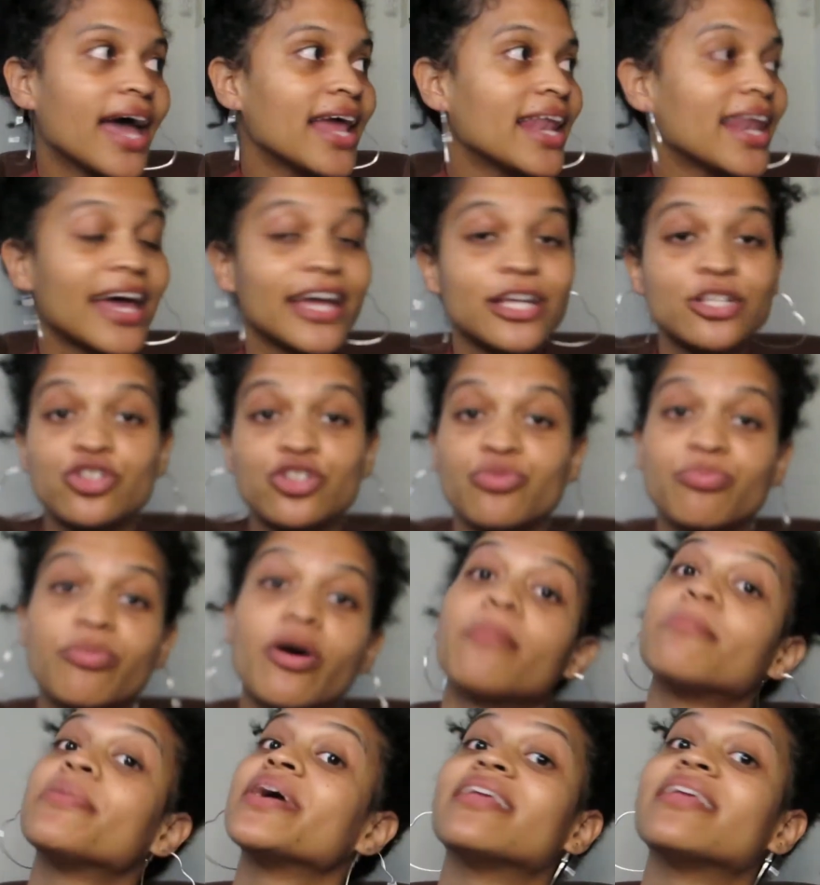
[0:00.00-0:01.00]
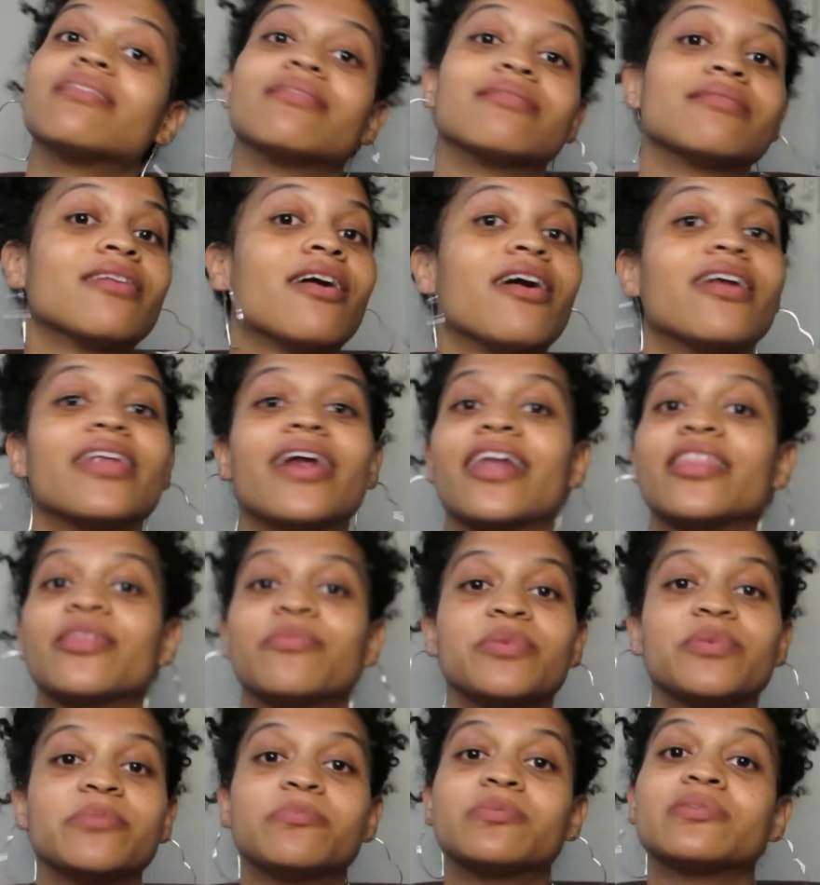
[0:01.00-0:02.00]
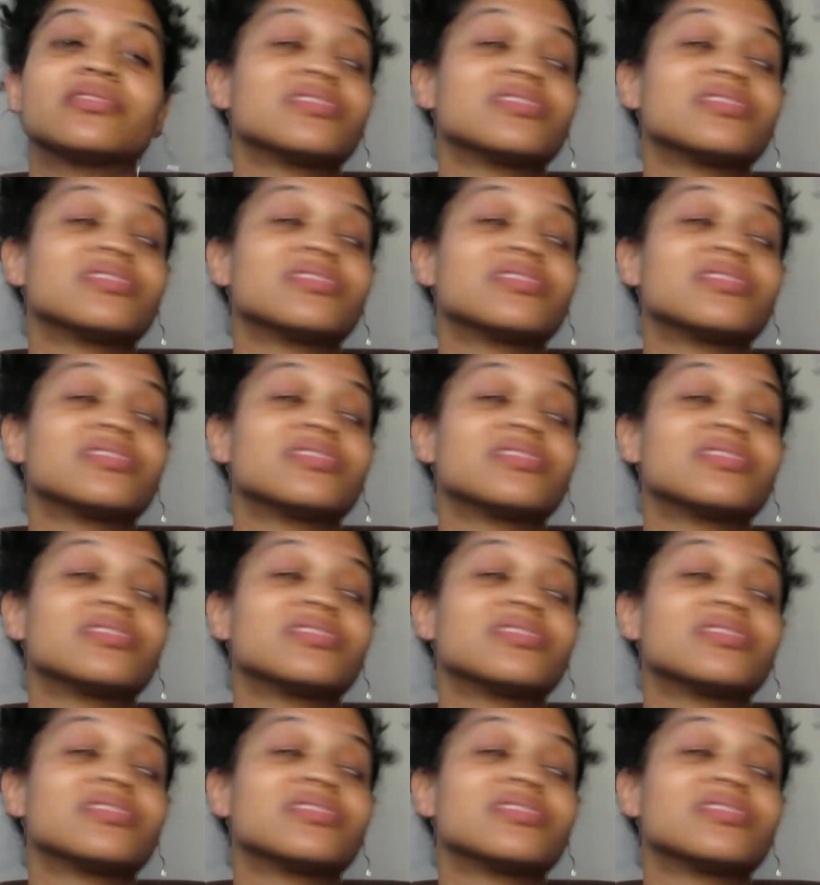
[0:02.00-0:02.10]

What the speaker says: like to pop in on other people's